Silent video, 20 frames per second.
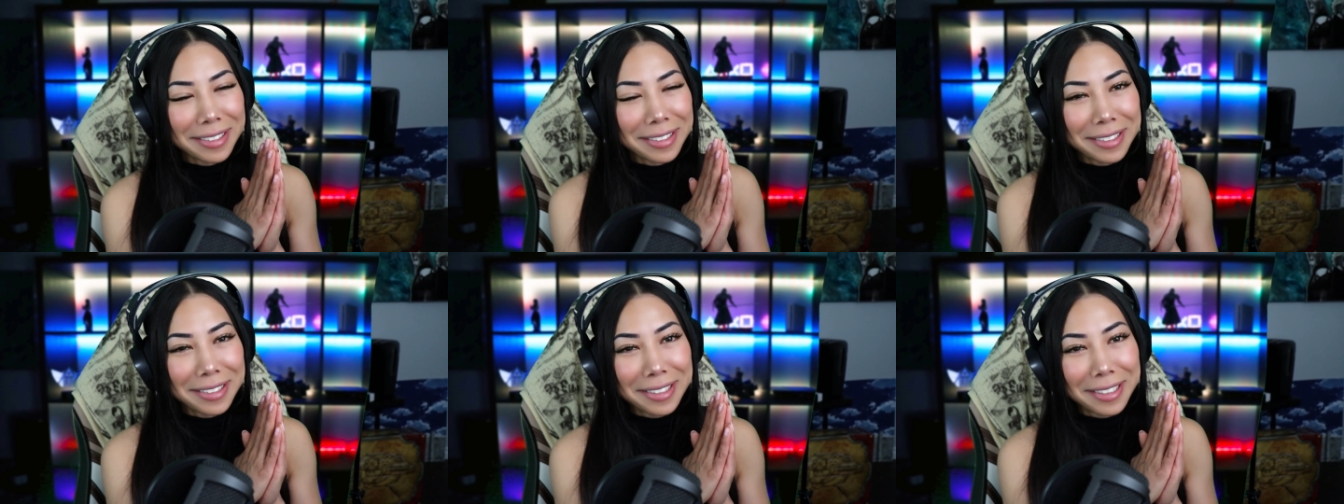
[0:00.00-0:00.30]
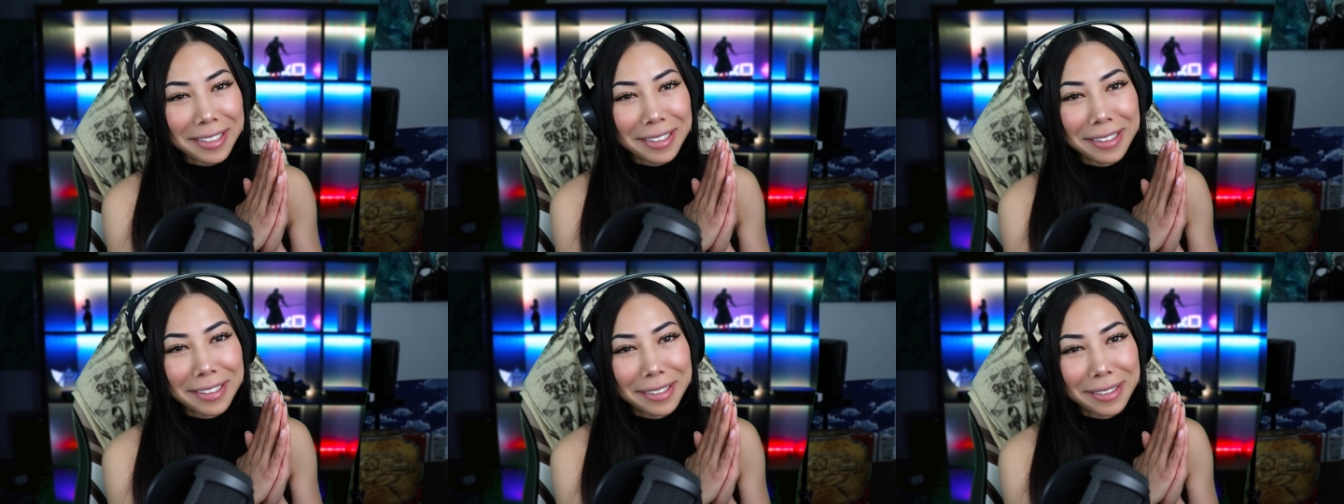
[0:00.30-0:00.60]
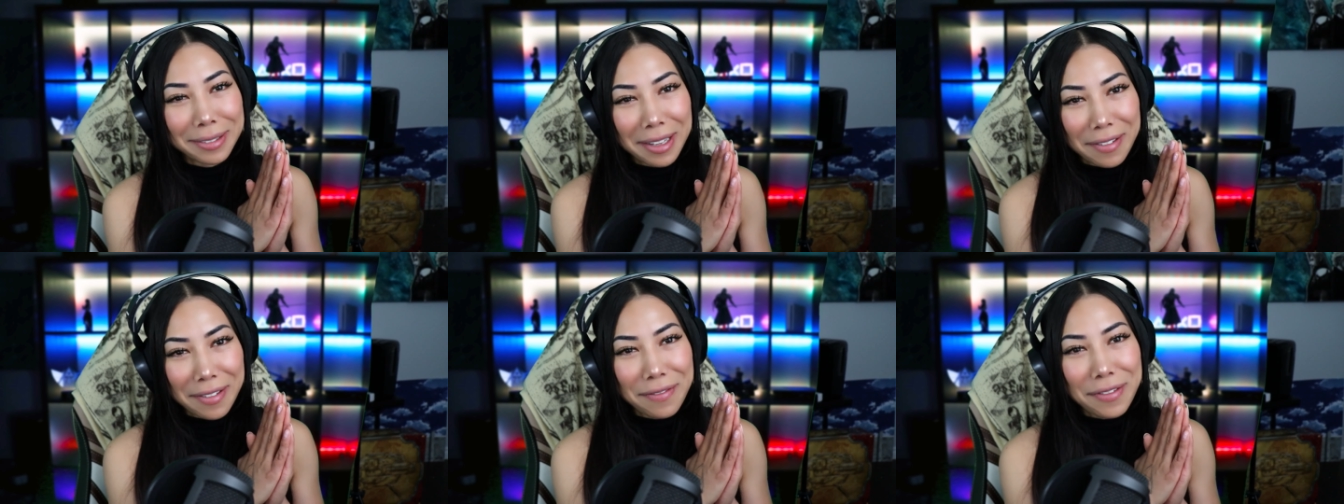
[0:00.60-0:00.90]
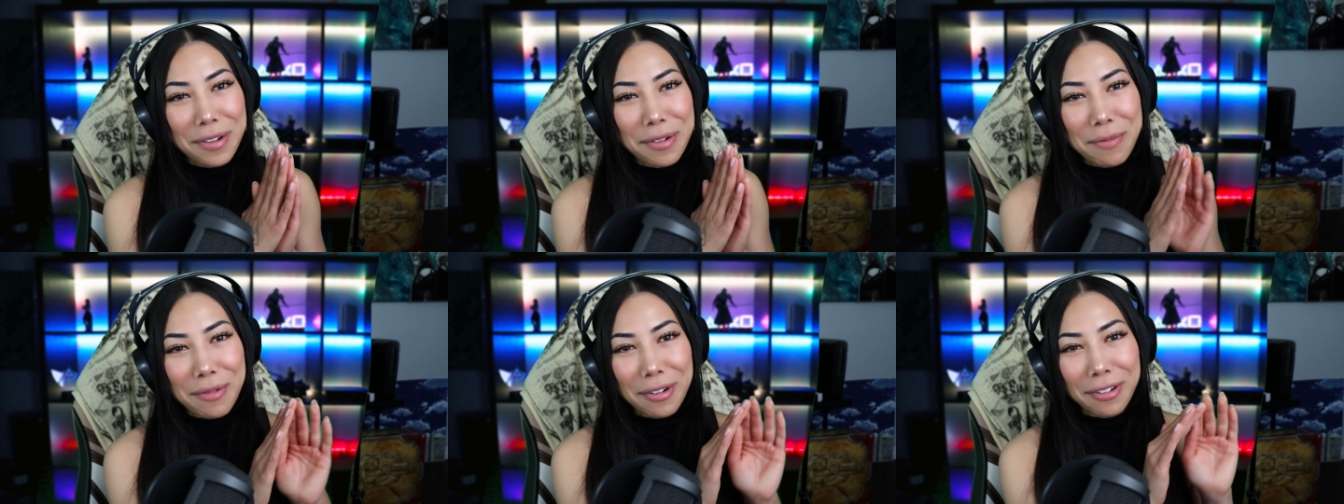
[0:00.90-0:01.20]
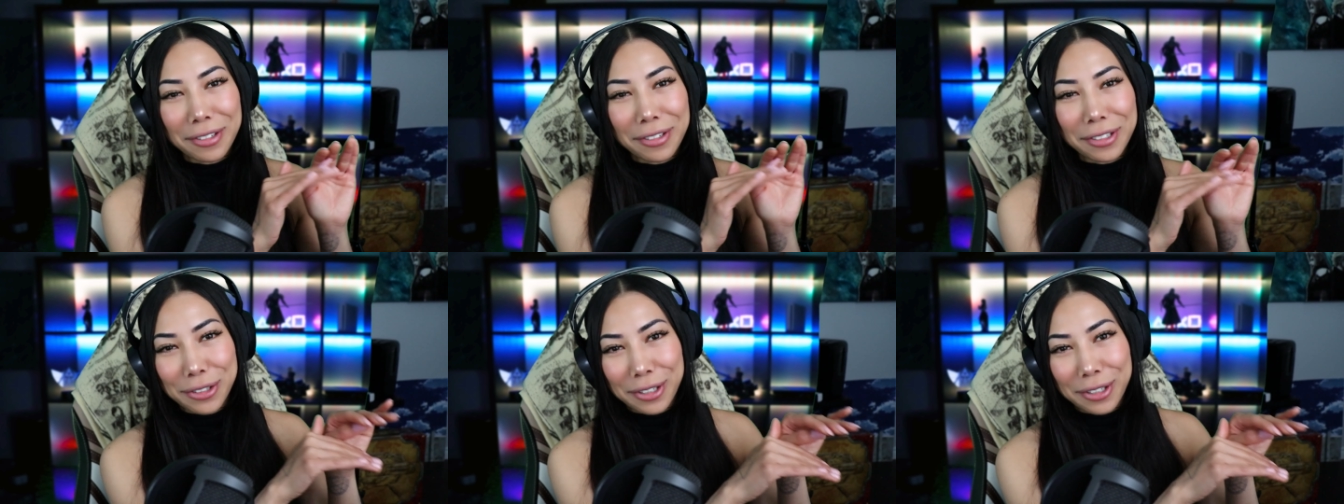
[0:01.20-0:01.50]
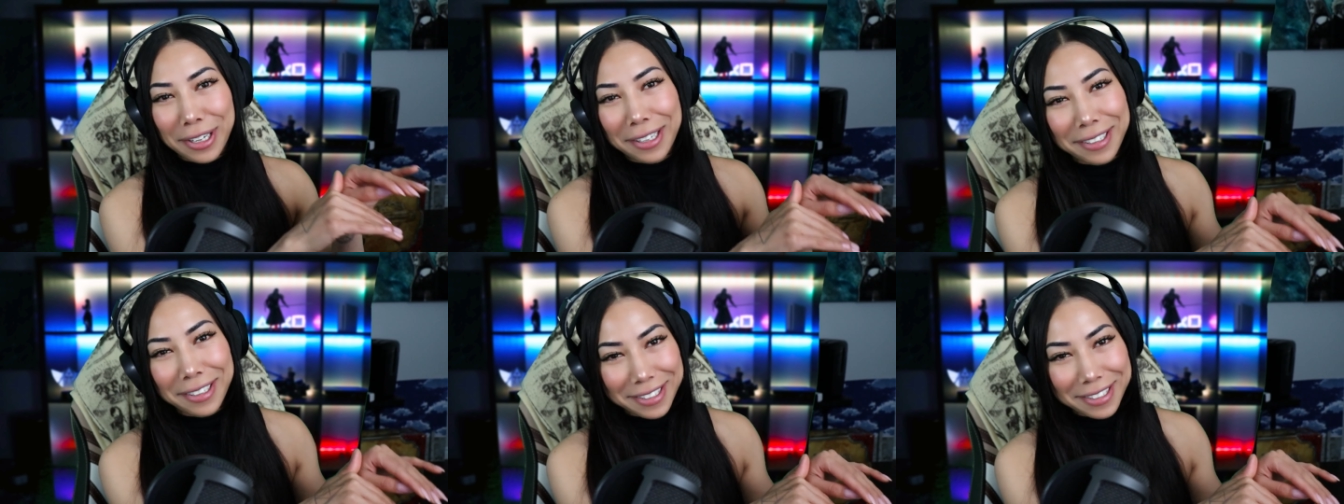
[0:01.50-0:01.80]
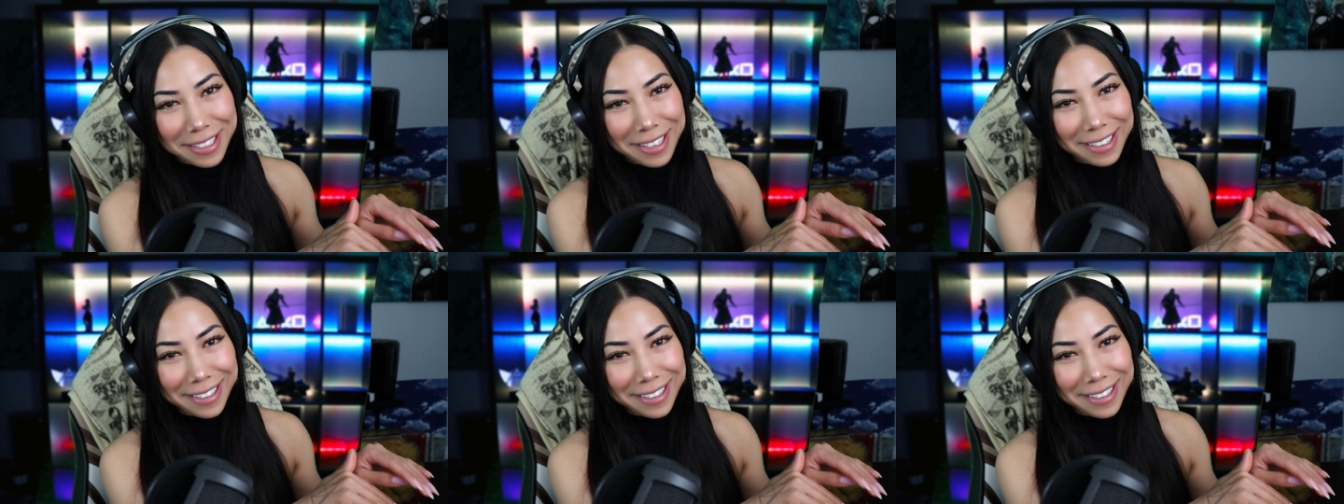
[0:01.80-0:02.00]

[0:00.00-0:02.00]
till a few more trailers in.